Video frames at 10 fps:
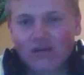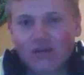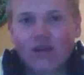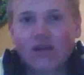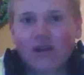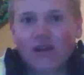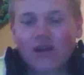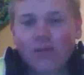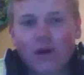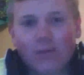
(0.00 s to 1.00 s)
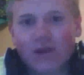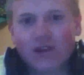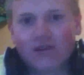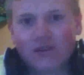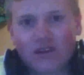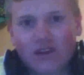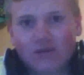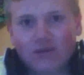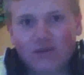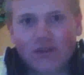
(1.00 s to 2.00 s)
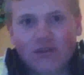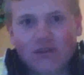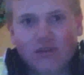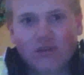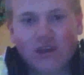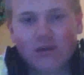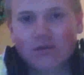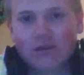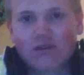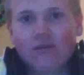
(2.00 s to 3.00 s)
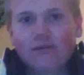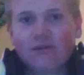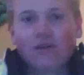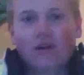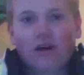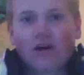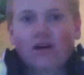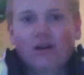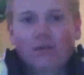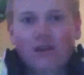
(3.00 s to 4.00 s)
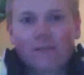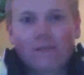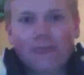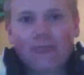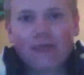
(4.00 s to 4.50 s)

I mean, but I'm looking for teams for those two games. So uh, hit me up.